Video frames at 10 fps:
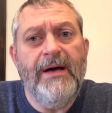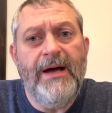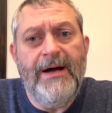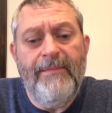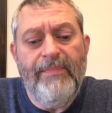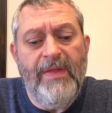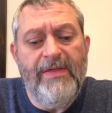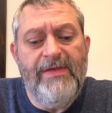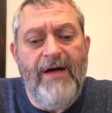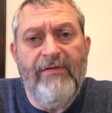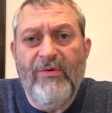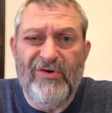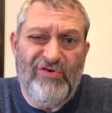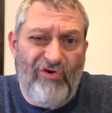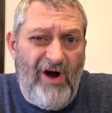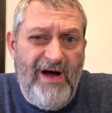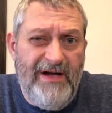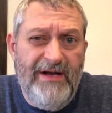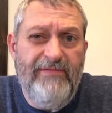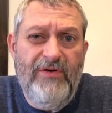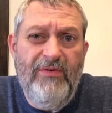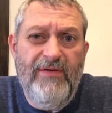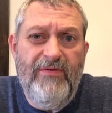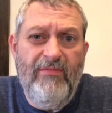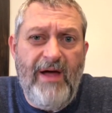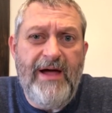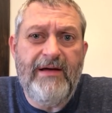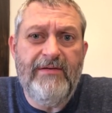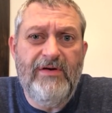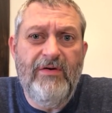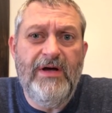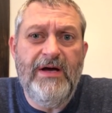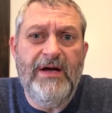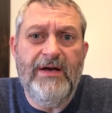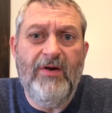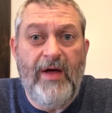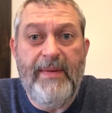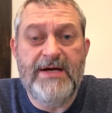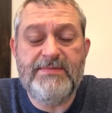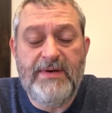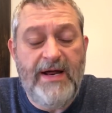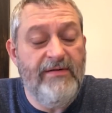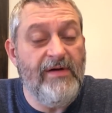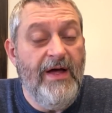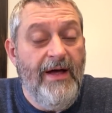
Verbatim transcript: Um, definitely worth trying if you if you like tuna and you like mashed potatoes.